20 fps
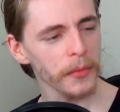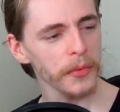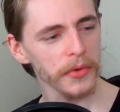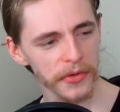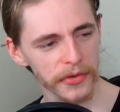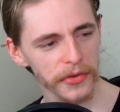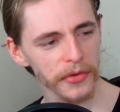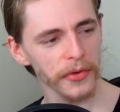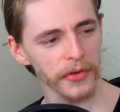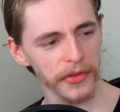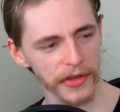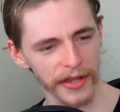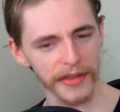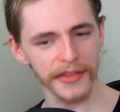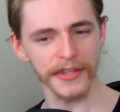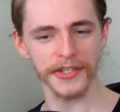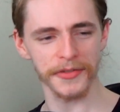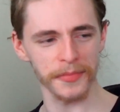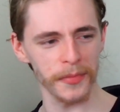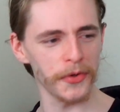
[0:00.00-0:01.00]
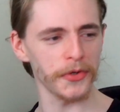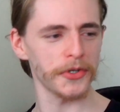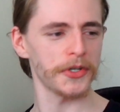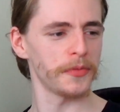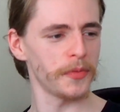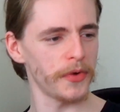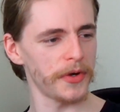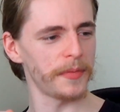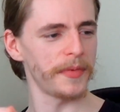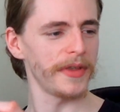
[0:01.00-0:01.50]
would have thought that this
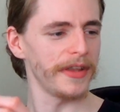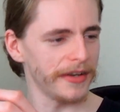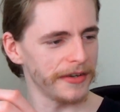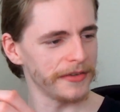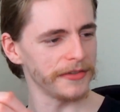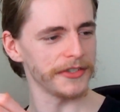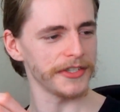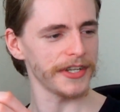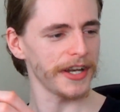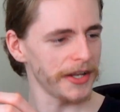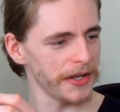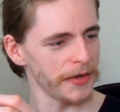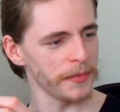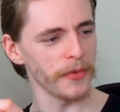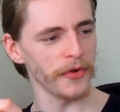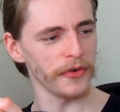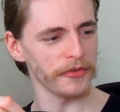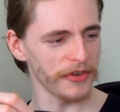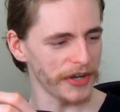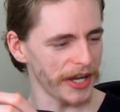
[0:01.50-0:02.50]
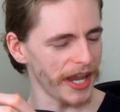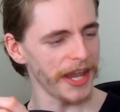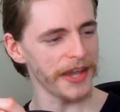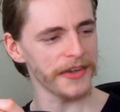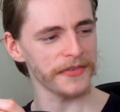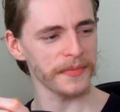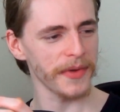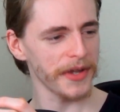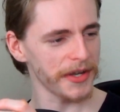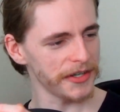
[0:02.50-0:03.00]
motion would have been slightly more for
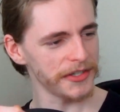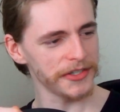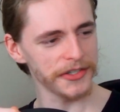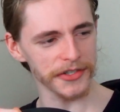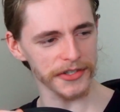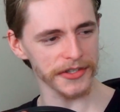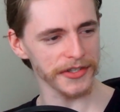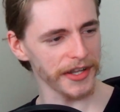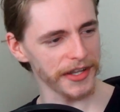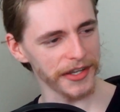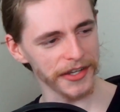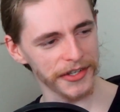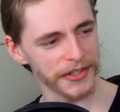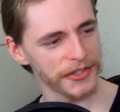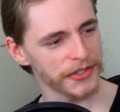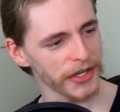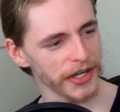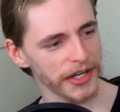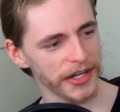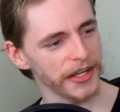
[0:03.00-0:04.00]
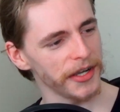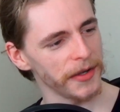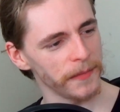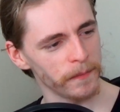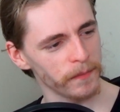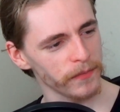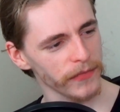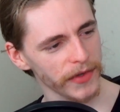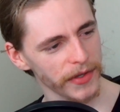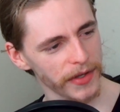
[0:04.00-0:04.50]
cavemen, just like trying to.
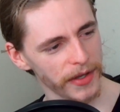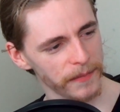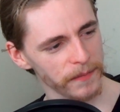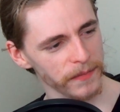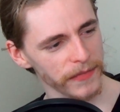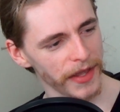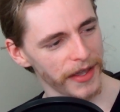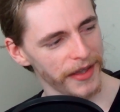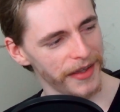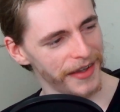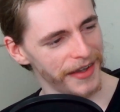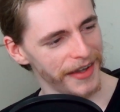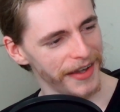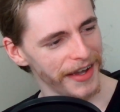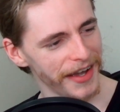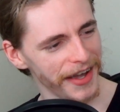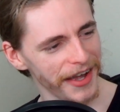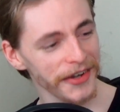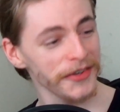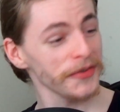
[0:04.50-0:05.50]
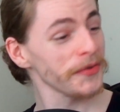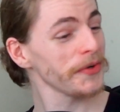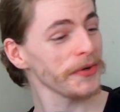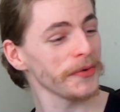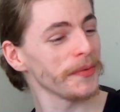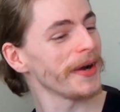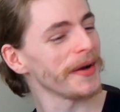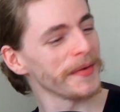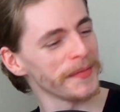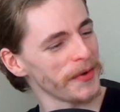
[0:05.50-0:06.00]
I don't know
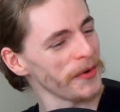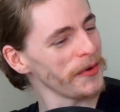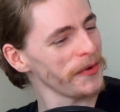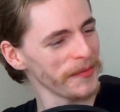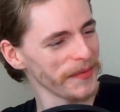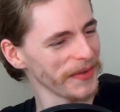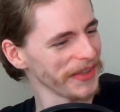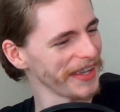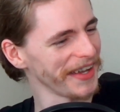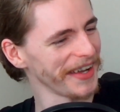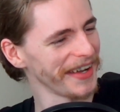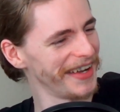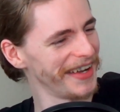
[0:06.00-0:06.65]
where I'm going with that.